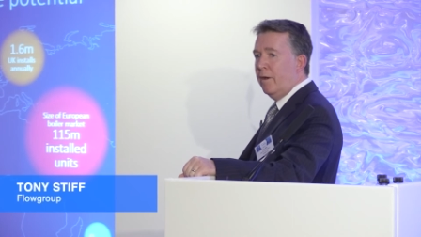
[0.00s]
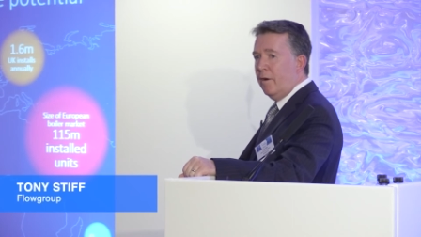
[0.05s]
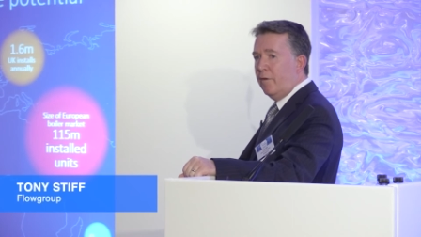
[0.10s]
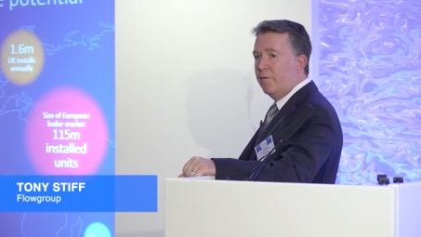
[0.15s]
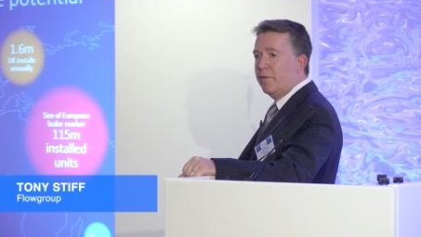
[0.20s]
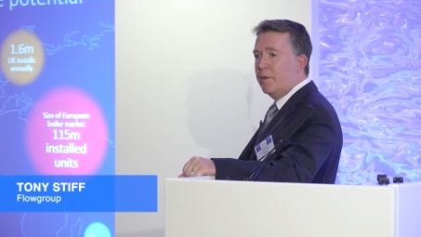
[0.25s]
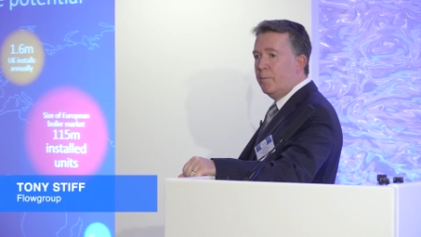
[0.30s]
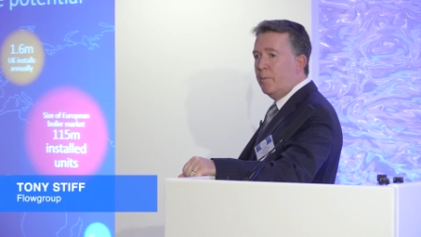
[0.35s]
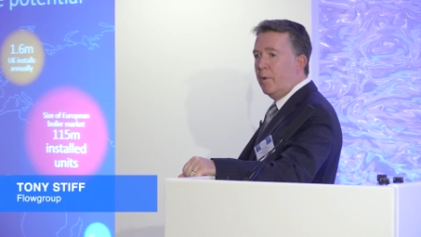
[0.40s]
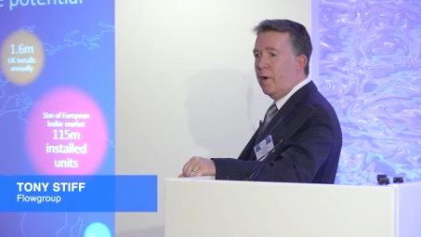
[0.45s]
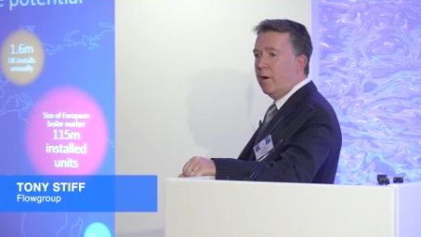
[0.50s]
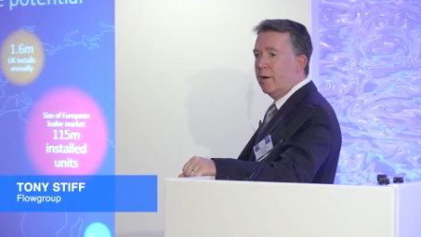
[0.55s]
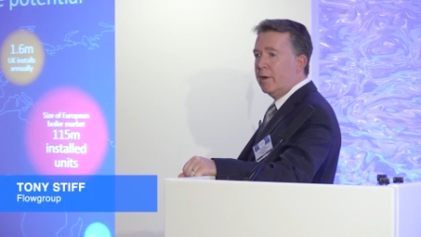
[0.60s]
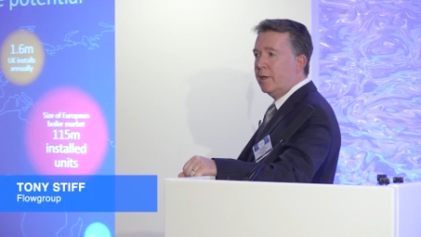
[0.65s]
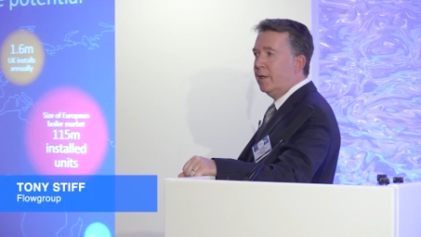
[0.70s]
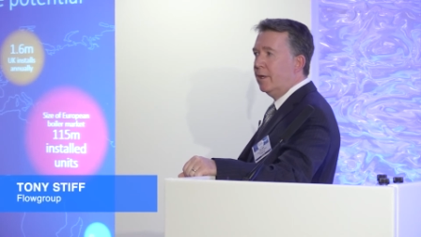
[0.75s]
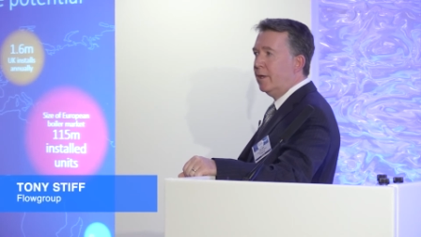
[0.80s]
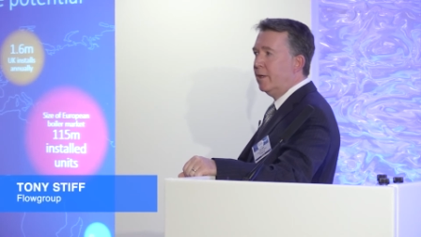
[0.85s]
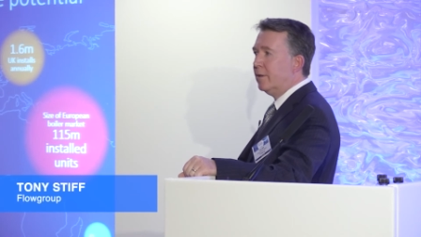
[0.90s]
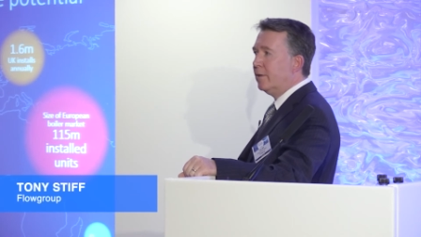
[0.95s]
of the
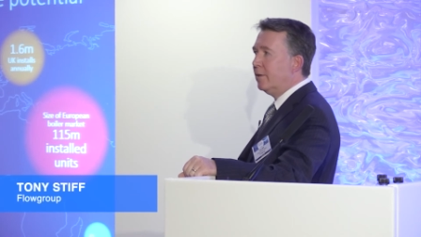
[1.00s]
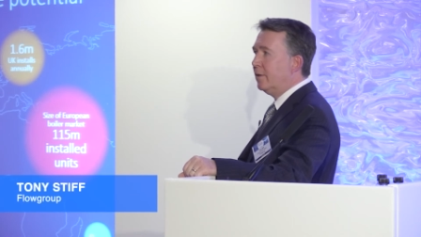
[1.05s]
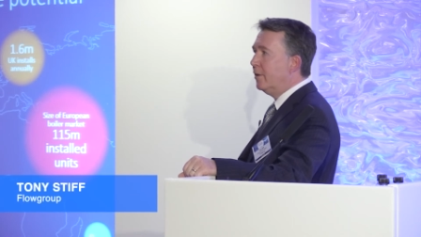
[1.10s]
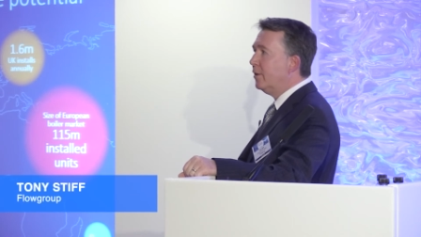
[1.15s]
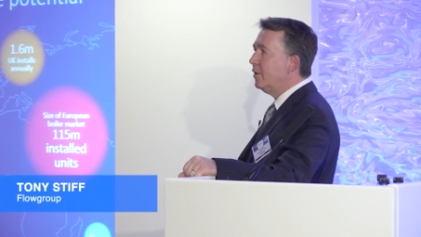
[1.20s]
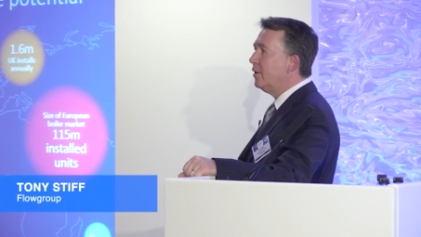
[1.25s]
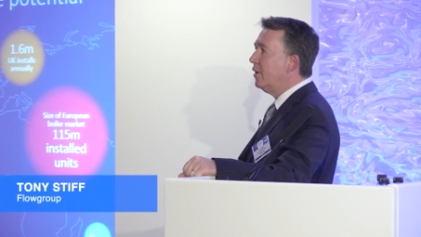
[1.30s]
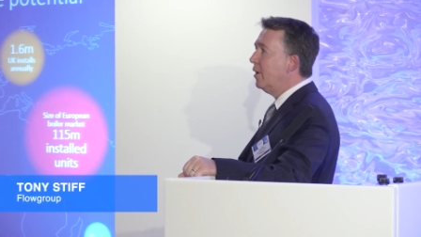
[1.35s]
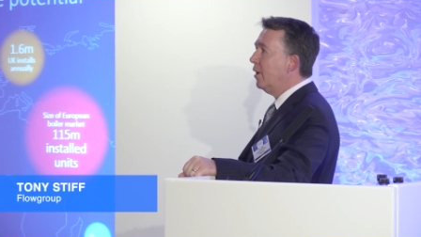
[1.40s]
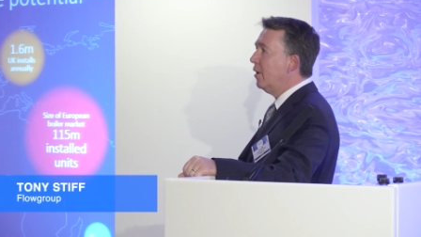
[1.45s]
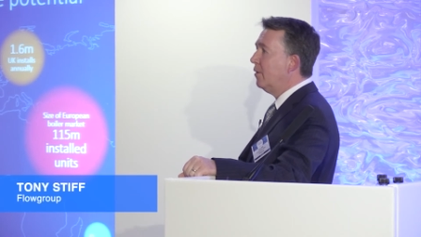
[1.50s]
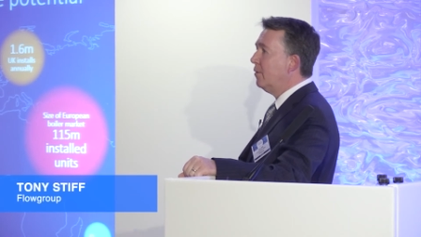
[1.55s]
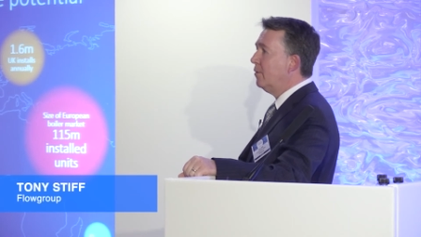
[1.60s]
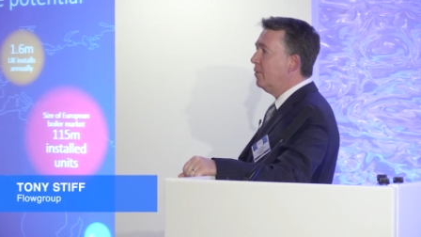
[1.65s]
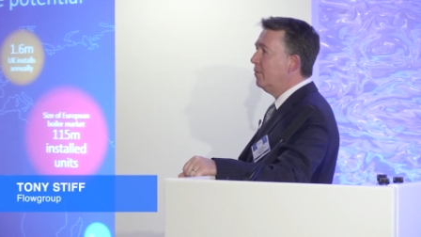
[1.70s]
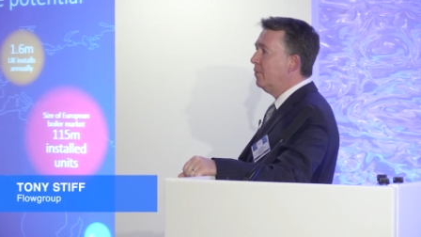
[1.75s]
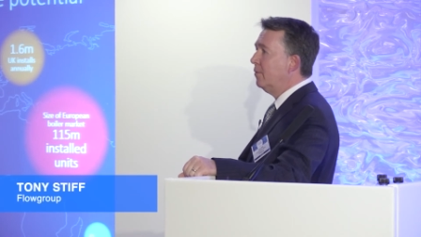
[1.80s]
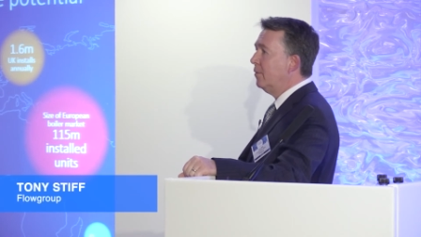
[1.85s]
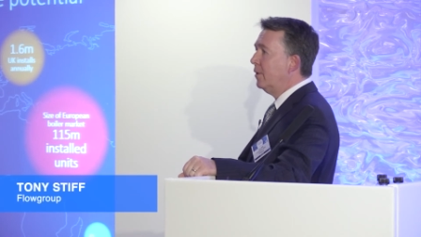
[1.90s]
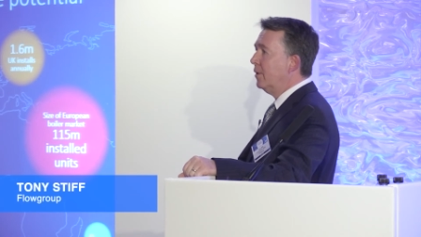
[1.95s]
market could go
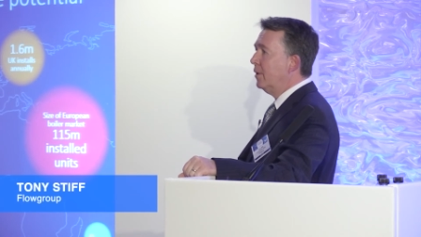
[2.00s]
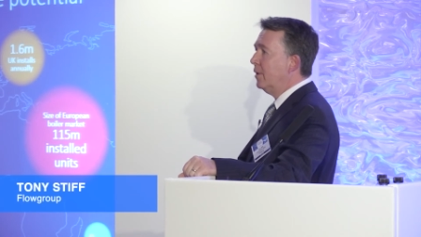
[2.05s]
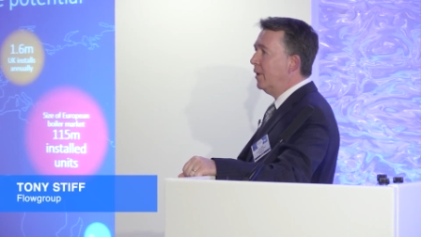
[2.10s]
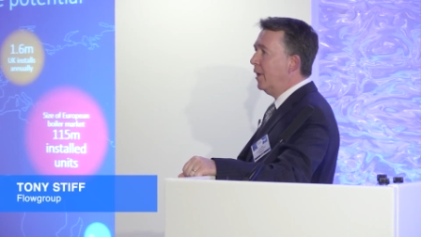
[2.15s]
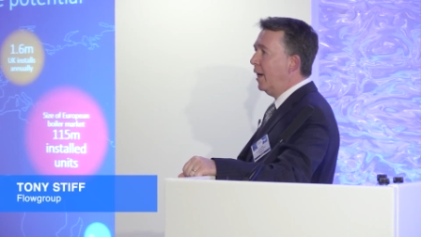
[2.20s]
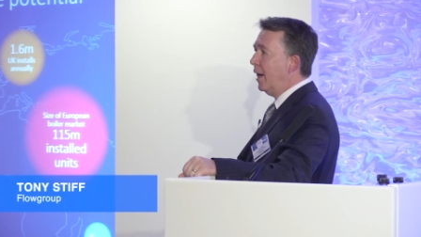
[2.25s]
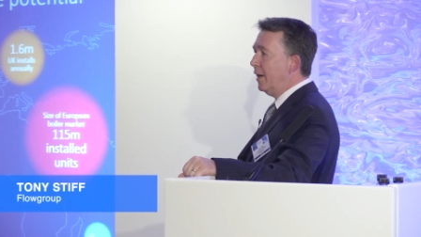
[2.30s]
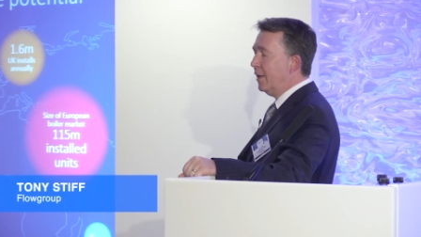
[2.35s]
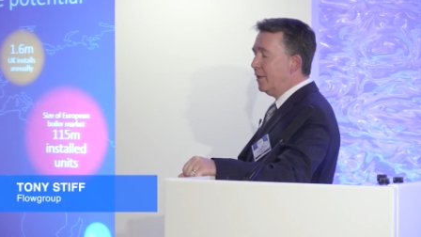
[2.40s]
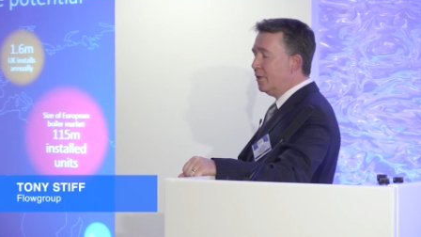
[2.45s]
and